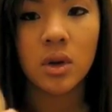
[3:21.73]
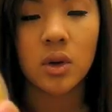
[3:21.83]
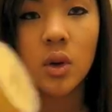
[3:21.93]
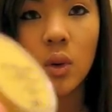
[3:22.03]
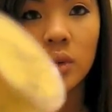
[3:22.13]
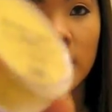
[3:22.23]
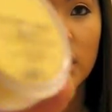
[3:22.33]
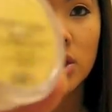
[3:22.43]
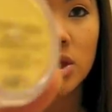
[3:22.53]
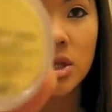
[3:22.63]

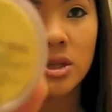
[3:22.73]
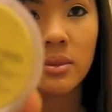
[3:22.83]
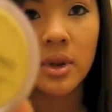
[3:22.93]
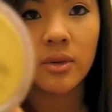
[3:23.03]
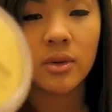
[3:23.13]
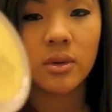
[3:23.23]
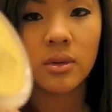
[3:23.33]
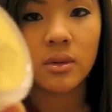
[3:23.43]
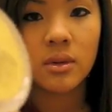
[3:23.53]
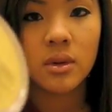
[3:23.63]
goldish mineral
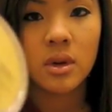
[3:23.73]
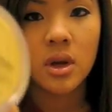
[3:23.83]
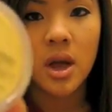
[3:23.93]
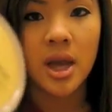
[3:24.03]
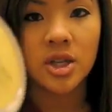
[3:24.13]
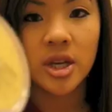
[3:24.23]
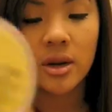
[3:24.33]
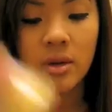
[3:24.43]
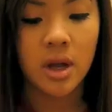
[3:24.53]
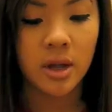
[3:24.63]

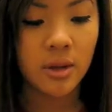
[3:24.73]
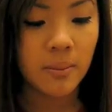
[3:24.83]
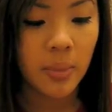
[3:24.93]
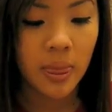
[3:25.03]
eyeshadow color,